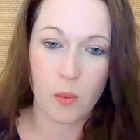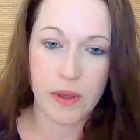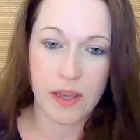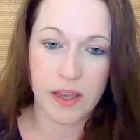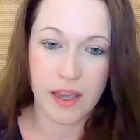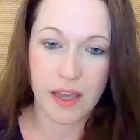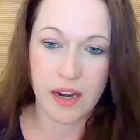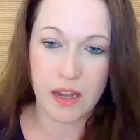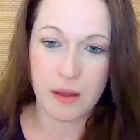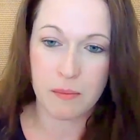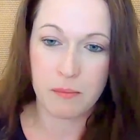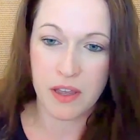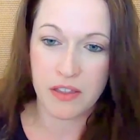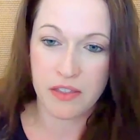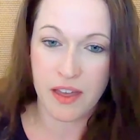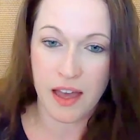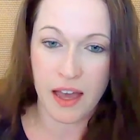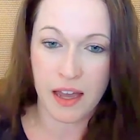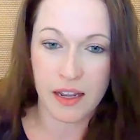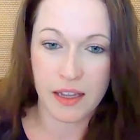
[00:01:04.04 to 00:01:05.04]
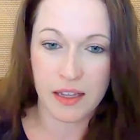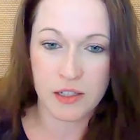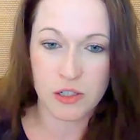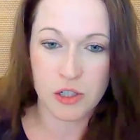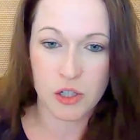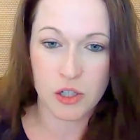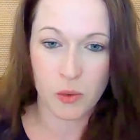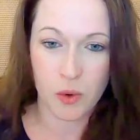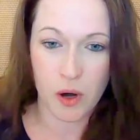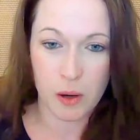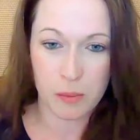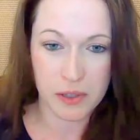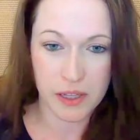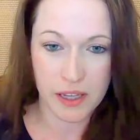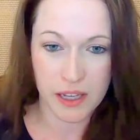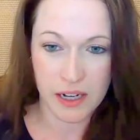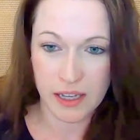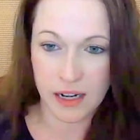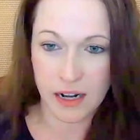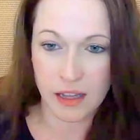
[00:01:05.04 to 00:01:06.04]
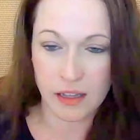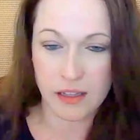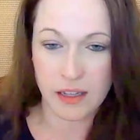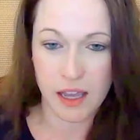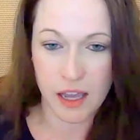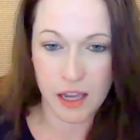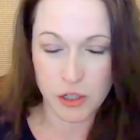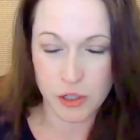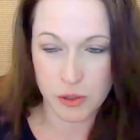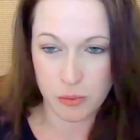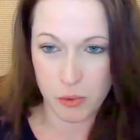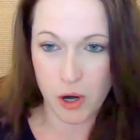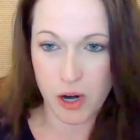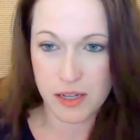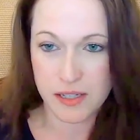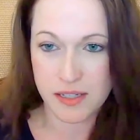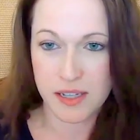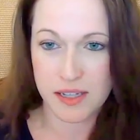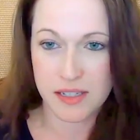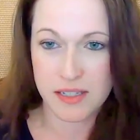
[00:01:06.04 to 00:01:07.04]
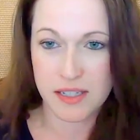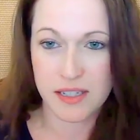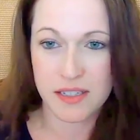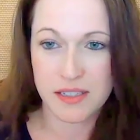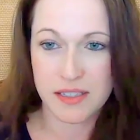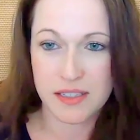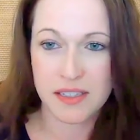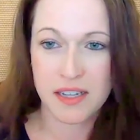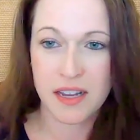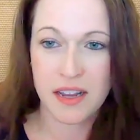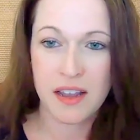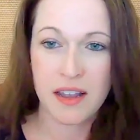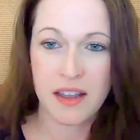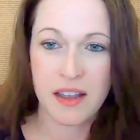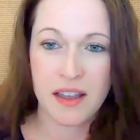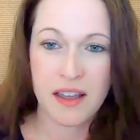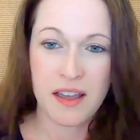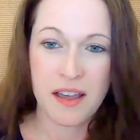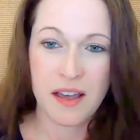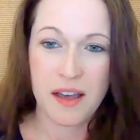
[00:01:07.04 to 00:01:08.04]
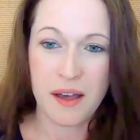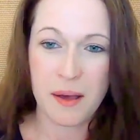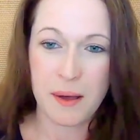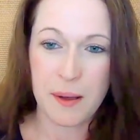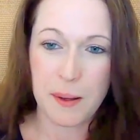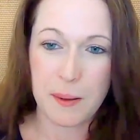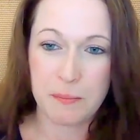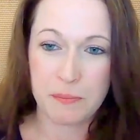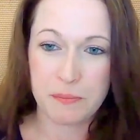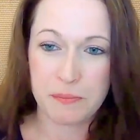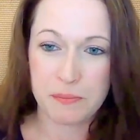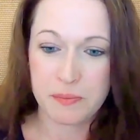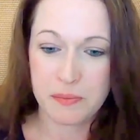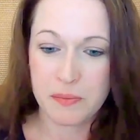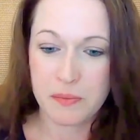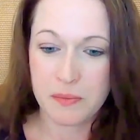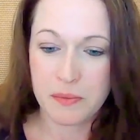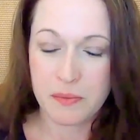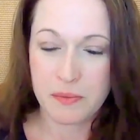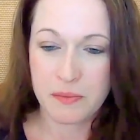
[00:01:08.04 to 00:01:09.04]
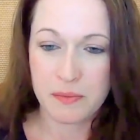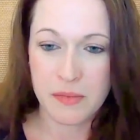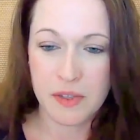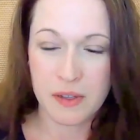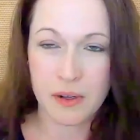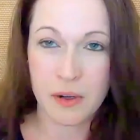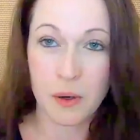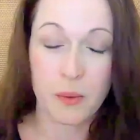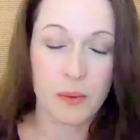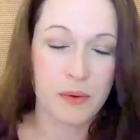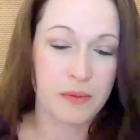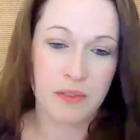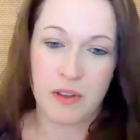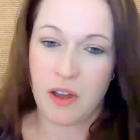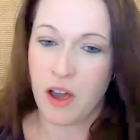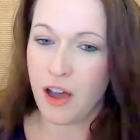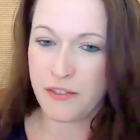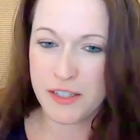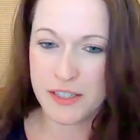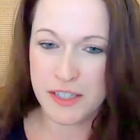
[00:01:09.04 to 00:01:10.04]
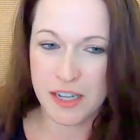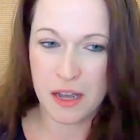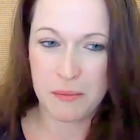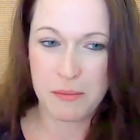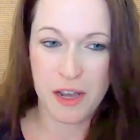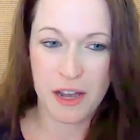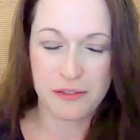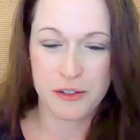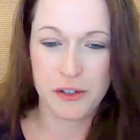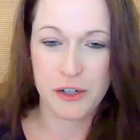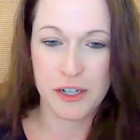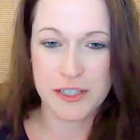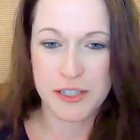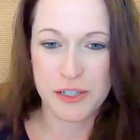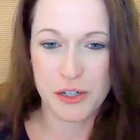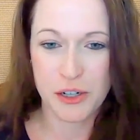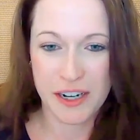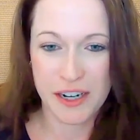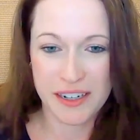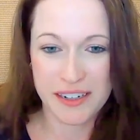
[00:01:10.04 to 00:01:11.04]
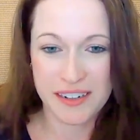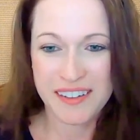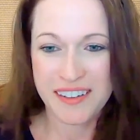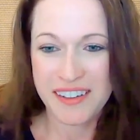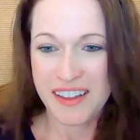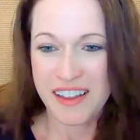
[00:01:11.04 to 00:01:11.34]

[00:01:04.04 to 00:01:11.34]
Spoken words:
we can embed that into our planning and allocation processes. Obviously coming off green screen,